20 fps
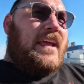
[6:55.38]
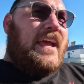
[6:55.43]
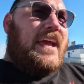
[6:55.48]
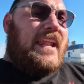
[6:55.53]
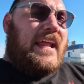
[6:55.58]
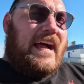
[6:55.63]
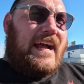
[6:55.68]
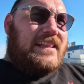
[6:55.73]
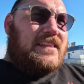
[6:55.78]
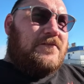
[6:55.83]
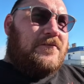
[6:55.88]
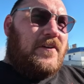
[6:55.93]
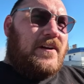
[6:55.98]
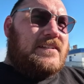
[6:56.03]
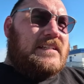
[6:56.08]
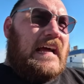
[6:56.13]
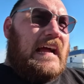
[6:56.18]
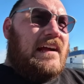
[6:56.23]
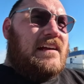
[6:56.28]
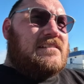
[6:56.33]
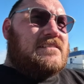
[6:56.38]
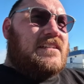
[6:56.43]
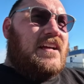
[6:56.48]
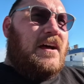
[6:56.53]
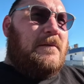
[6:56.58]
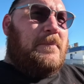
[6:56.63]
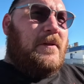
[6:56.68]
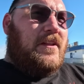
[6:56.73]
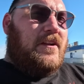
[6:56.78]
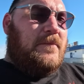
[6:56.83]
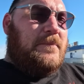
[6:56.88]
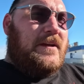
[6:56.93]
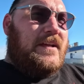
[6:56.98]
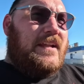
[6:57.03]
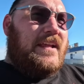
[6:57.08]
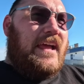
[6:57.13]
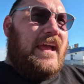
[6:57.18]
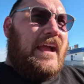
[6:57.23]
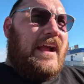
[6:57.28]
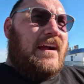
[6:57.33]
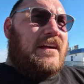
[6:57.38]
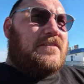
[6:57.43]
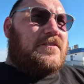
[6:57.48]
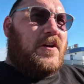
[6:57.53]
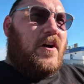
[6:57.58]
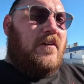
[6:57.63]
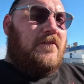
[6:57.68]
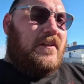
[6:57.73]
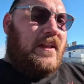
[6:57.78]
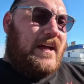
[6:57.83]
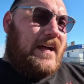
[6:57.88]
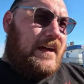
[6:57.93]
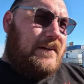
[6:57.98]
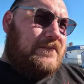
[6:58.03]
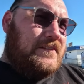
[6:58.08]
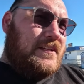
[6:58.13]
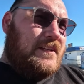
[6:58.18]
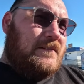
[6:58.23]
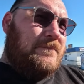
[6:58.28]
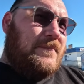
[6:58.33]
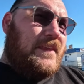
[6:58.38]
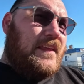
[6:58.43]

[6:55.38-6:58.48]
it hiked the front tires up a little bit in the air, drove left.